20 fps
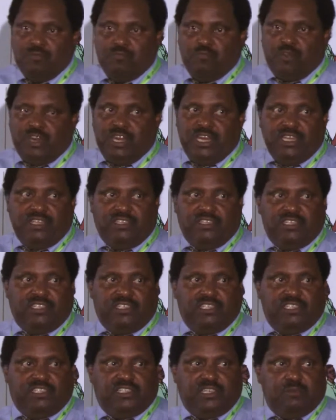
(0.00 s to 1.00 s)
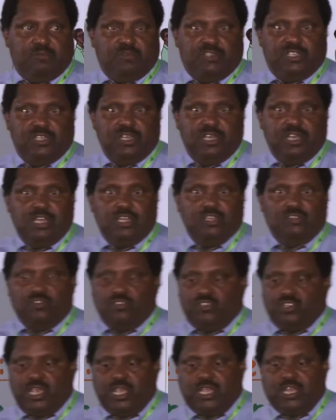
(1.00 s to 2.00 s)
breeding systems,
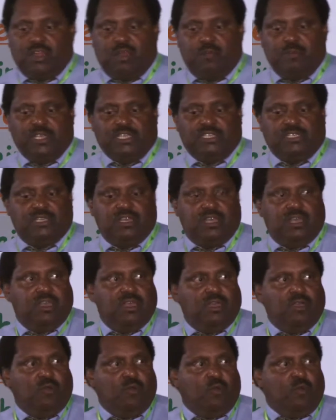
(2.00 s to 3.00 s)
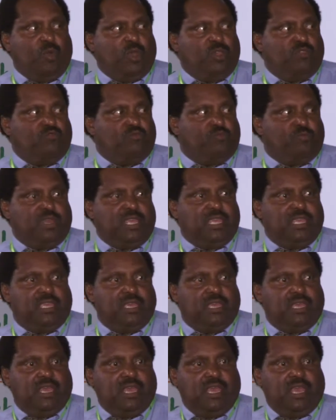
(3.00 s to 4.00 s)
socioeconomics. We want to bring
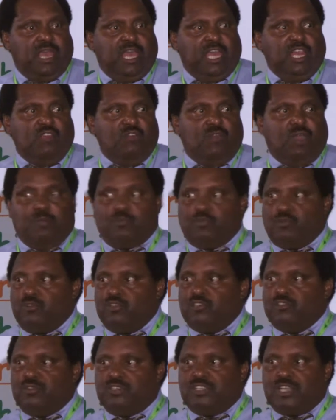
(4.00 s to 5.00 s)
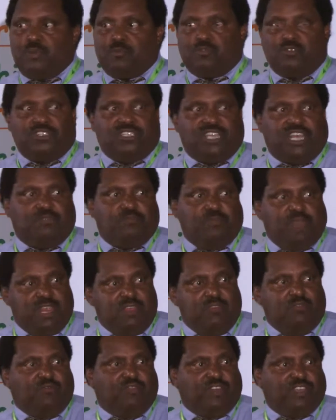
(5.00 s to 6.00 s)
a new approach, or the approach that many
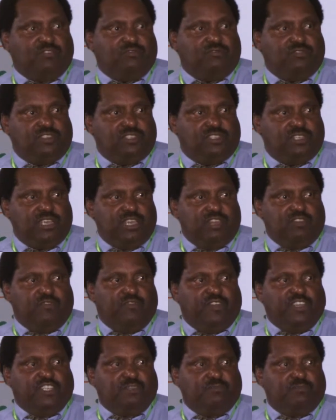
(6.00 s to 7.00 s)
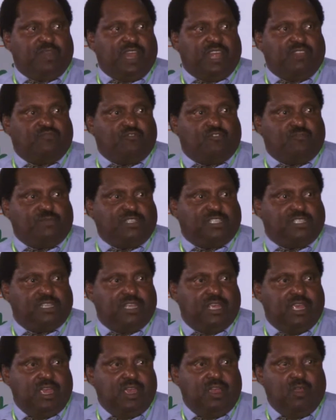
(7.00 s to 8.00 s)
of us use, innovation platforms,
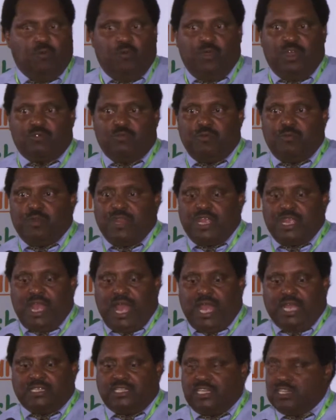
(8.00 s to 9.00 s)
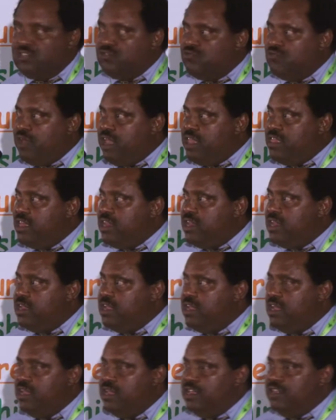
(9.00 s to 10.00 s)
where we bring actors together
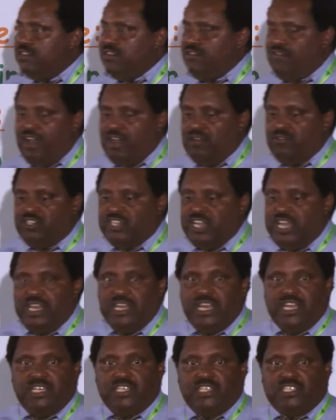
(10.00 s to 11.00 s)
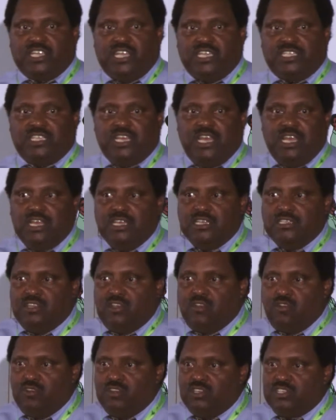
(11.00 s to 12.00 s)
in the value chain and discuss the
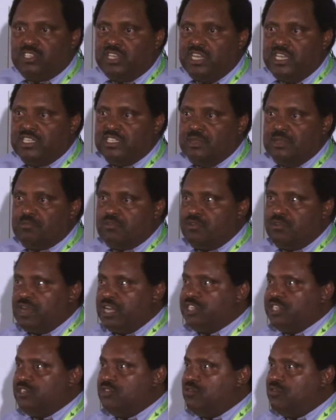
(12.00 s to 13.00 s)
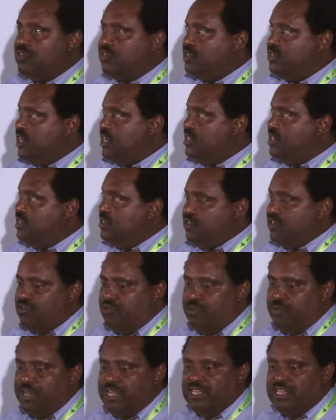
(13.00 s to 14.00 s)
constraints, the production constraints in the
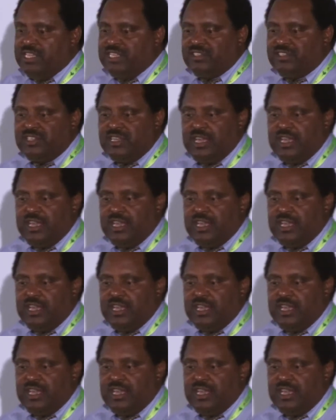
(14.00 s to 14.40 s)
communities.